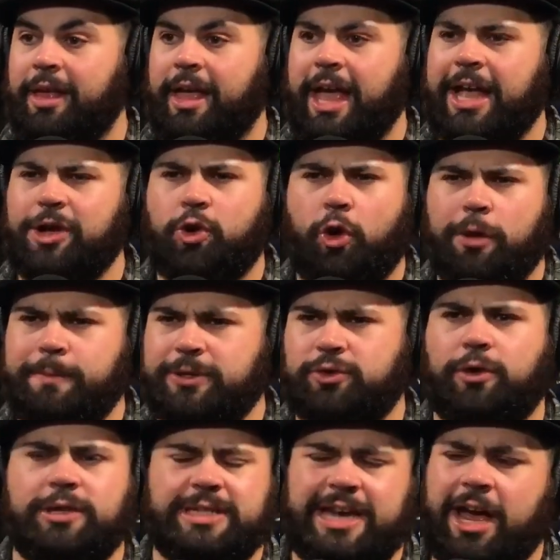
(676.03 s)
and Corpus
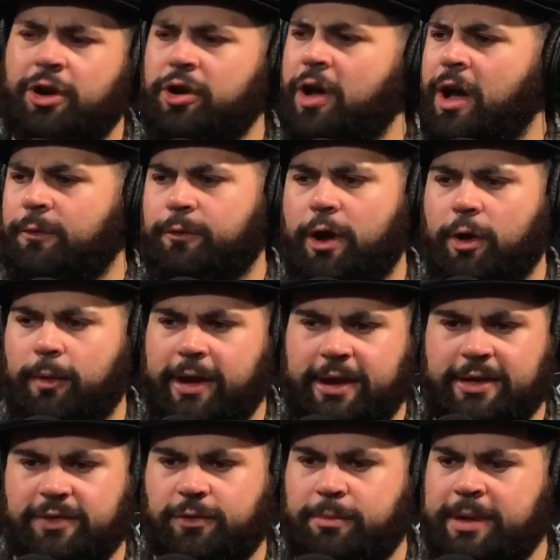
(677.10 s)
Christi, I don't know how far away it
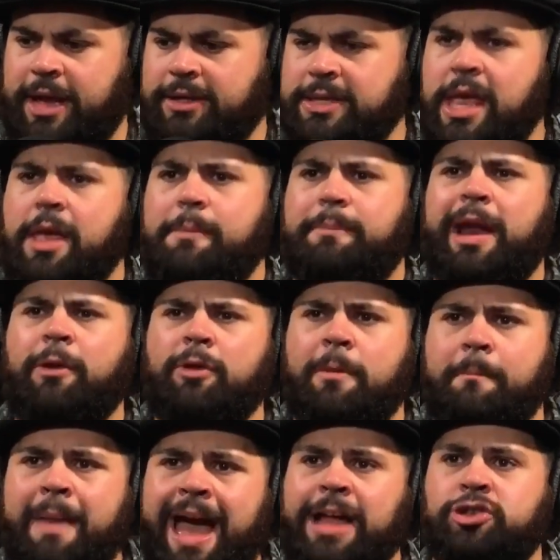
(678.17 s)
is from Dallas, but I would
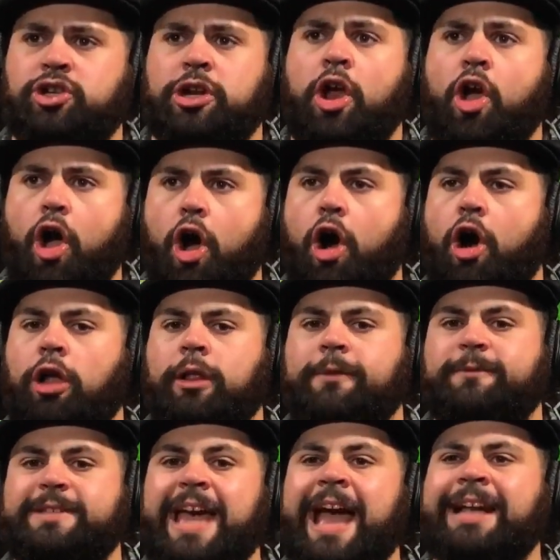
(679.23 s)
imagine all
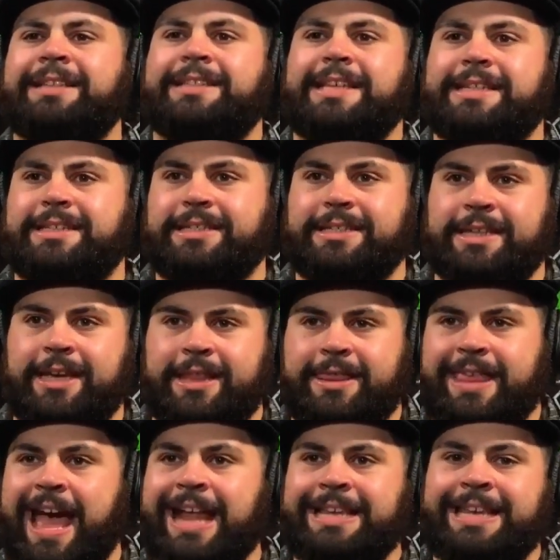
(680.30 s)
of Texas
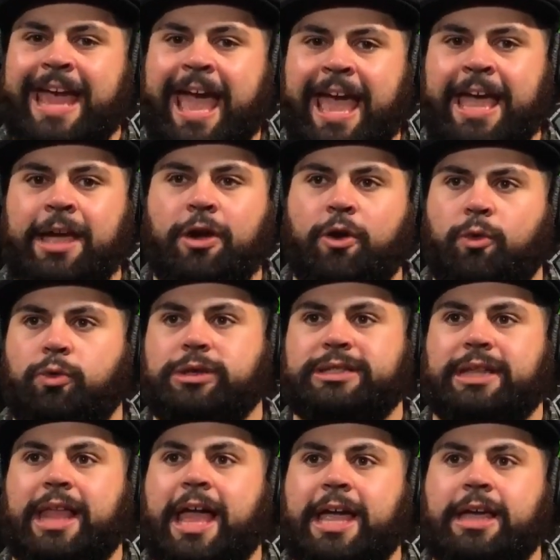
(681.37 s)
that day was
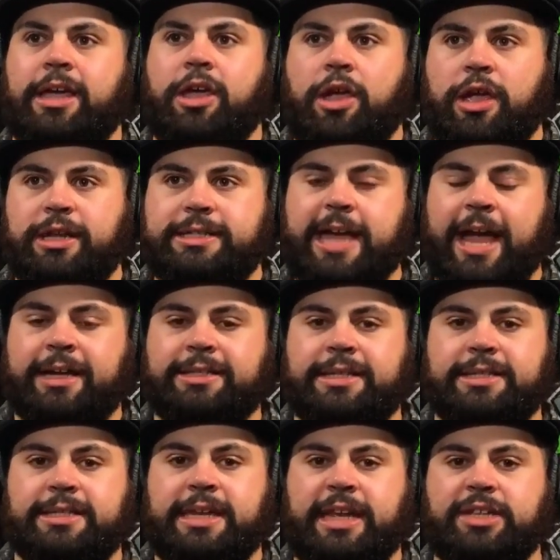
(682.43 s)
like,
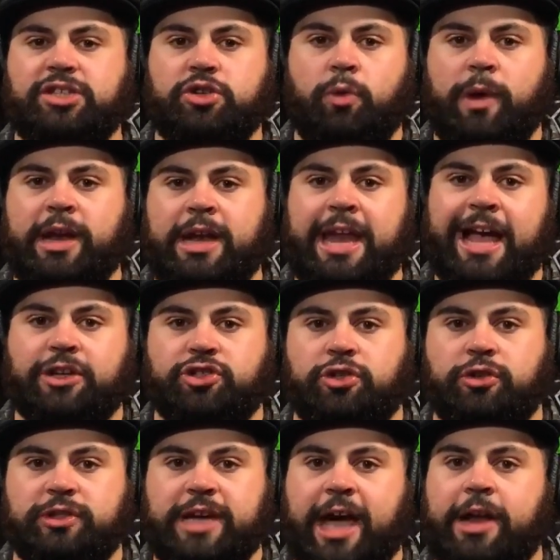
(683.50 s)
Texas needs to win a
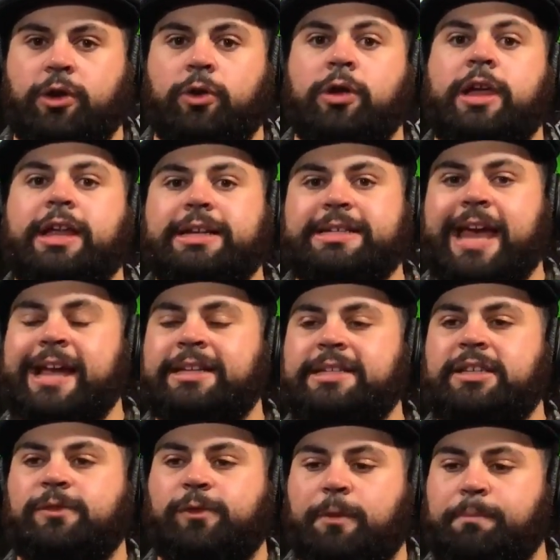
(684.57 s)
national title.
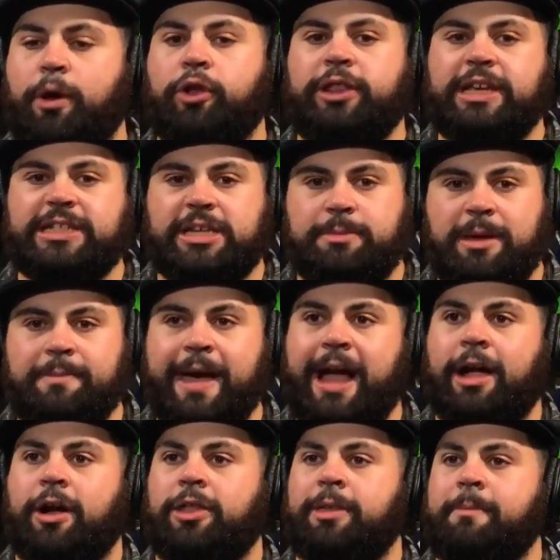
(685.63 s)
Texas football needs to be
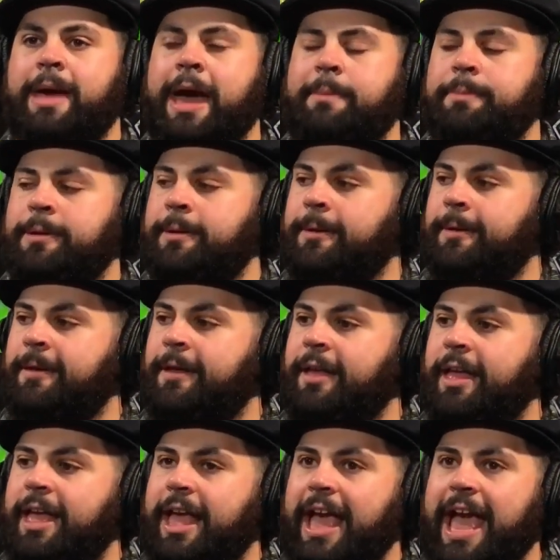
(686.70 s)
back on the map.
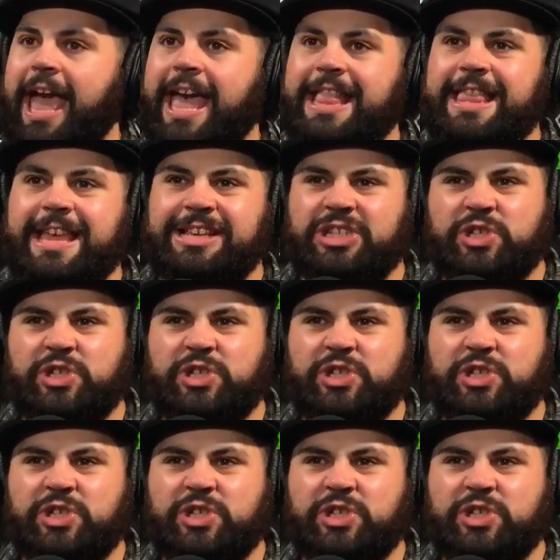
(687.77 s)
And this